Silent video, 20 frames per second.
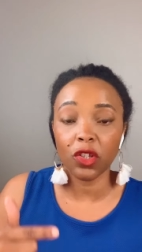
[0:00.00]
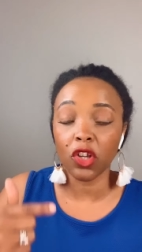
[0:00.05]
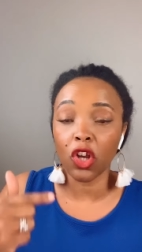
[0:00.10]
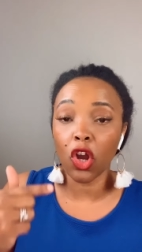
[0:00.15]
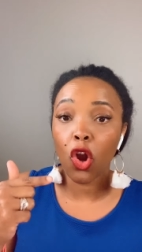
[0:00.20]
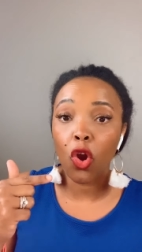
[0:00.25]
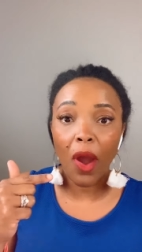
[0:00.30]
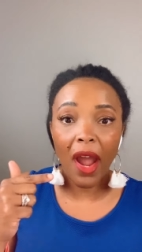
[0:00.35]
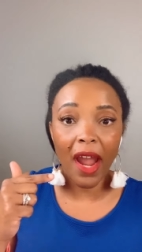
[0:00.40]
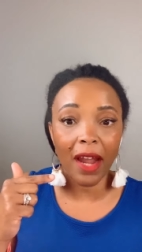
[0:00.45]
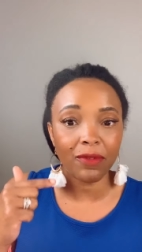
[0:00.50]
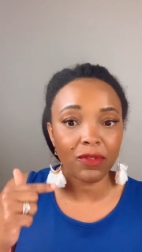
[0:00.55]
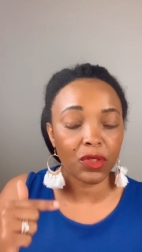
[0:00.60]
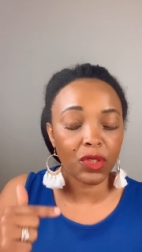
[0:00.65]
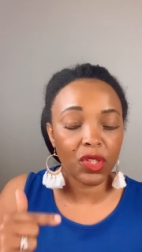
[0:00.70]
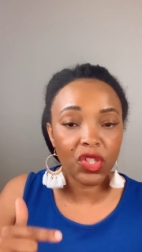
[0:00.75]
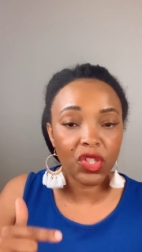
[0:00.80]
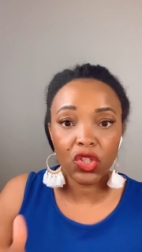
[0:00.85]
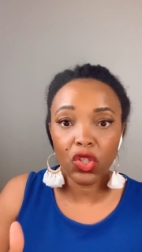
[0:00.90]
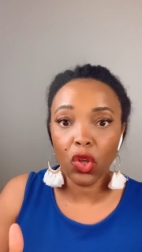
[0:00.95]
to go
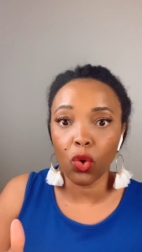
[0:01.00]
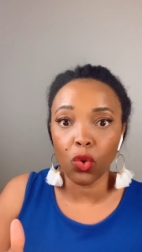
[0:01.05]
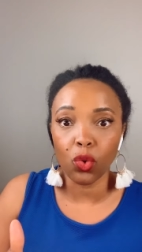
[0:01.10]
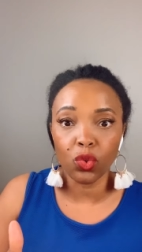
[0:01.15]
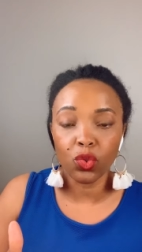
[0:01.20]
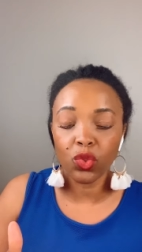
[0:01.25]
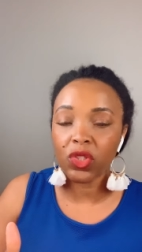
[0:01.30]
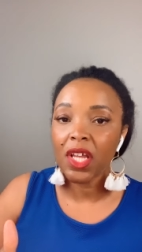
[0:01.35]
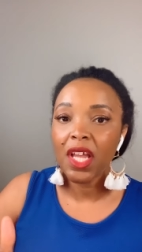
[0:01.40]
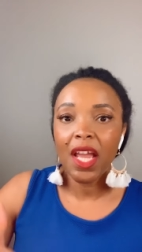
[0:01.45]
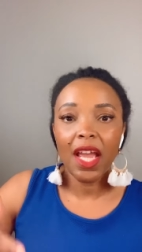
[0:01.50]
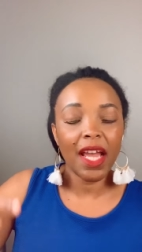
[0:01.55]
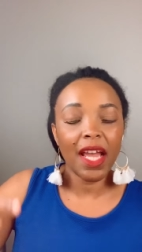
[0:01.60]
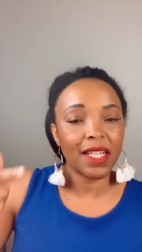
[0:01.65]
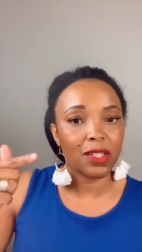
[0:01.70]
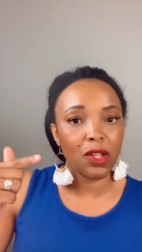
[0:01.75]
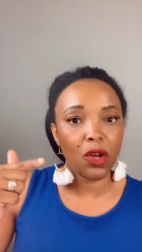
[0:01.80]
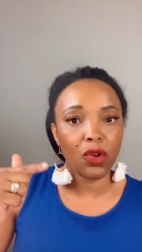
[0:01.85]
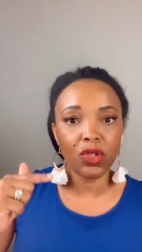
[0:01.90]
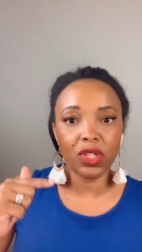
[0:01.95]
after the soul,
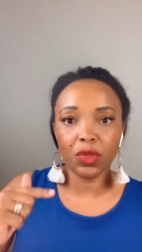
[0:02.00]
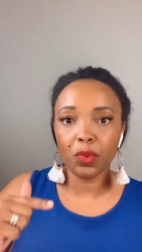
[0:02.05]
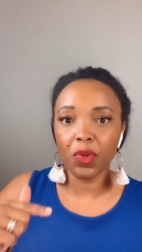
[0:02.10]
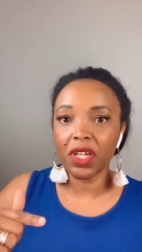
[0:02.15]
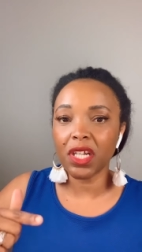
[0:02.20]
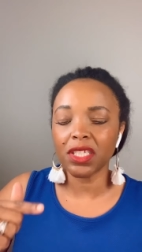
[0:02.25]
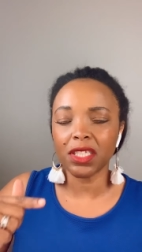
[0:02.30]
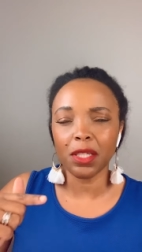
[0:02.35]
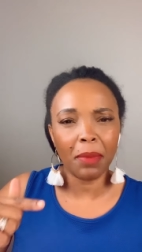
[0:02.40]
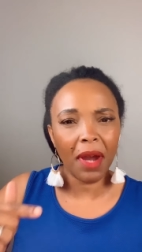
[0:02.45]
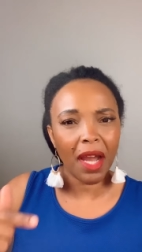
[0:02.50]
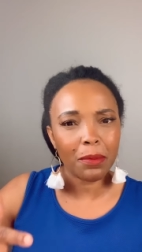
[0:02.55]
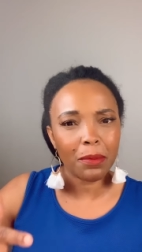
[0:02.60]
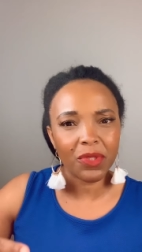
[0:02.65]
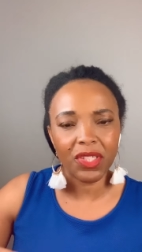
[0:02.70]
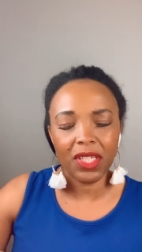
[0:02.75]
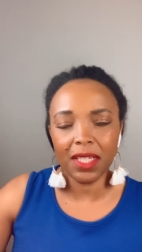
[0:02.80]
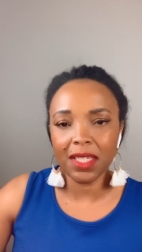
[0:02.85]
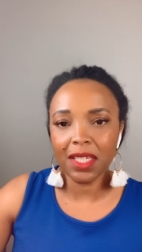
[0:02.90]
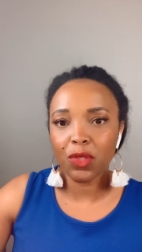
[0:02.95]
as long as we, because the
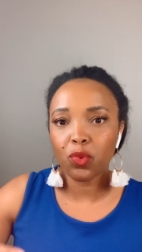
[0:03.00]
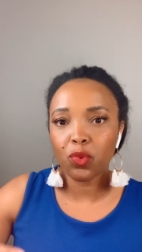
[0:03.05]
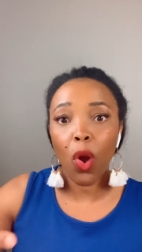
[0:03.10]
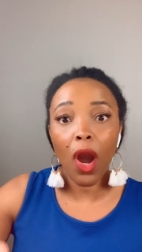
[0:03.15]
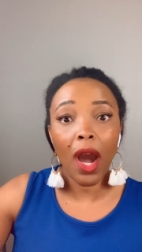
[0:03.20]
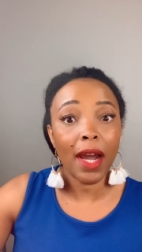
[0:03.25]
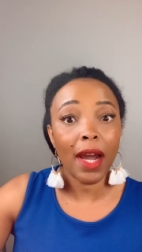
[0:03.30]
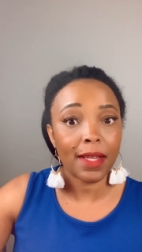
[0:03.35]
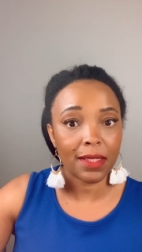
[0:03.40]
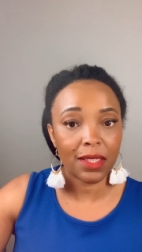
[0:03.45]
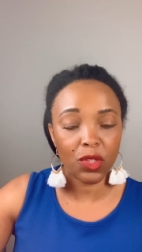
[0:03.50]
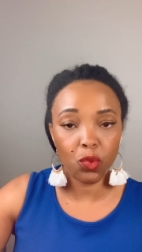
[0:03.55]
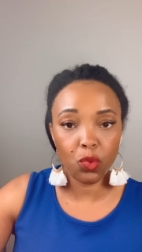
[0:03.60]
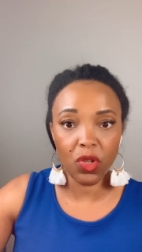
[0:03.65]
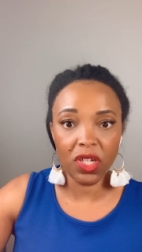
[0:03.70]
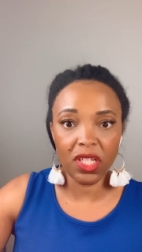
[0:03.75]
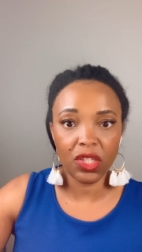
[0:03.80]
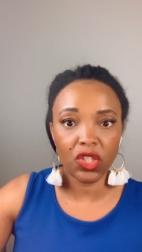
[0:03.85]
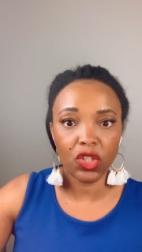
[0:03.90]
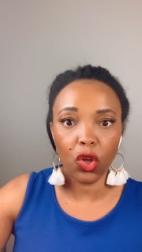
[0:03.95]
Bible says it's wise to
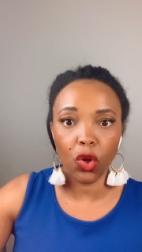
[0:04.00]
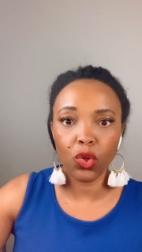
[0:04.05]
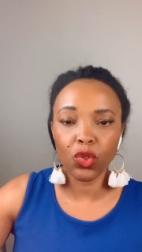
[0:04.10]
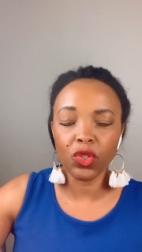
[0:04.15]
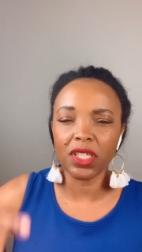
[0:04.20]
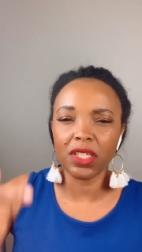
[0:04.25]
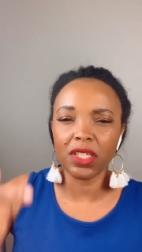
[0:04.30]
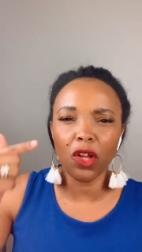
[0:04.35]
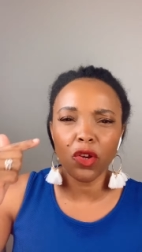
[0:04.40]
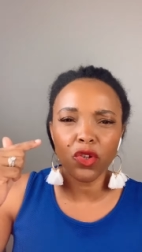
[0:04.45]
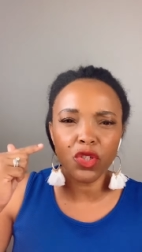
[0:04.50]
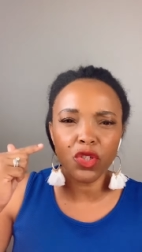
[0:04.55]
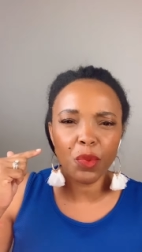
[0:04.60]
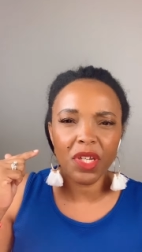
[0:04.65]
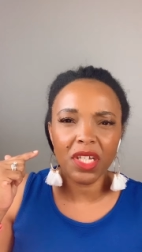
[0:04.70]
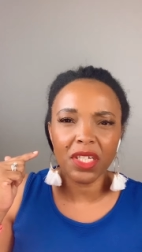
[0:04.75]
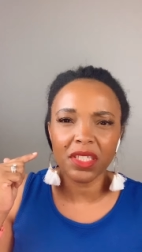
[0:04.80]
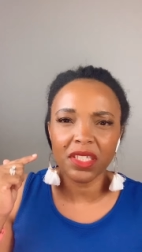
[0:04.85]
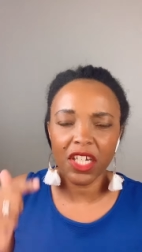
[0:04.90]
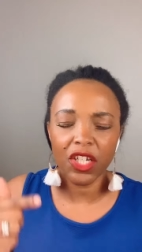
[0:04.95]
win souls, as long as
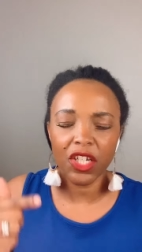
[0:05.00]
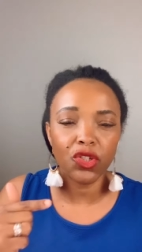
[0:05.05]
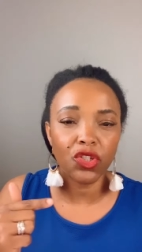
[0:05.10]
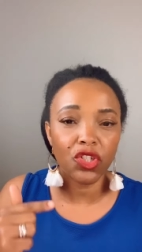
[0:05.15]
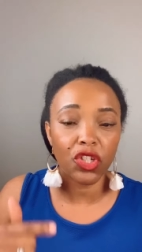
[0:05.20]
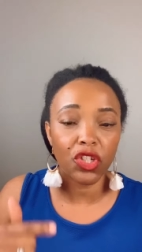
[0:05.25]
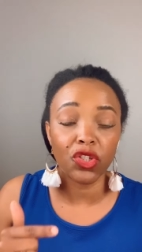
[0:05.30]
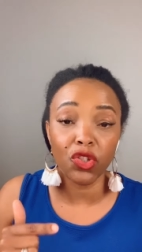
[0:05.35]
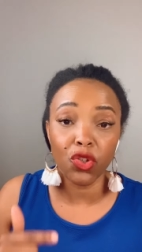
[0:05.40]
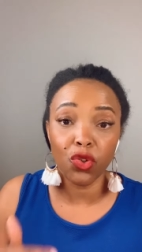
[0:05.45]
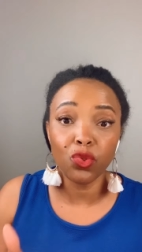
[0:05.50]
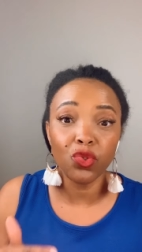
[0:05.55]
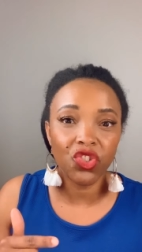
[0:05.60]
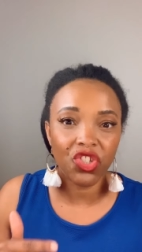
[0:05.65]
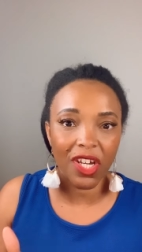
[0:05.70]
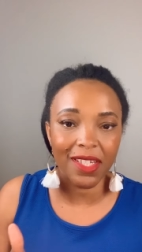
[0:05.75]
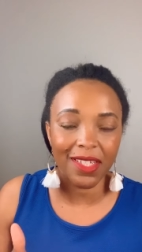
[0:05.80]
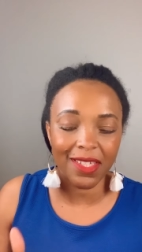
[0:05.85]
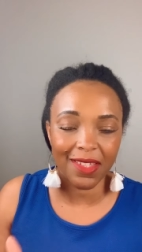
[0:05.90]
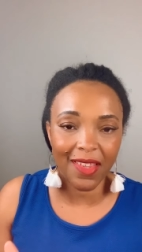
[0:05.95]
we continue to do
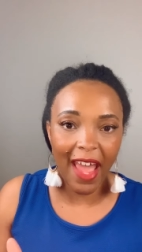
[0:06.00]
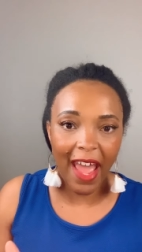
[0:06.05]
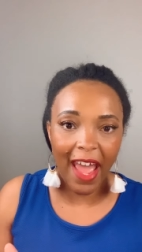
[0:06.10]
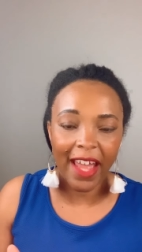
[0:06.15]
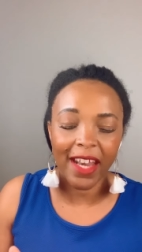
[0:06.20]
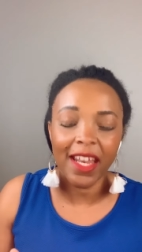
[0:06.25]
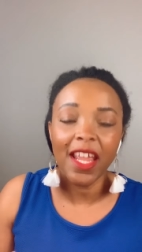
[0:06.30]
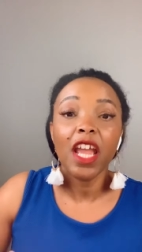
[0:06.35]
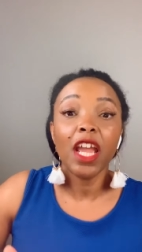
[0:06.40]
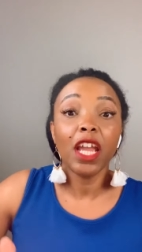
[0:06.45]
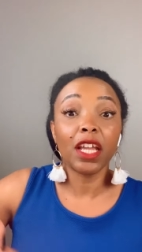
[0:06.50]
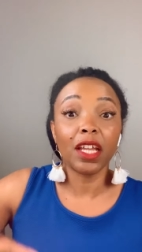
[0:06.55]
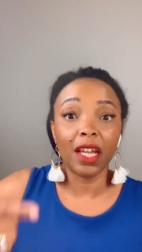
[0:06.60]
just that,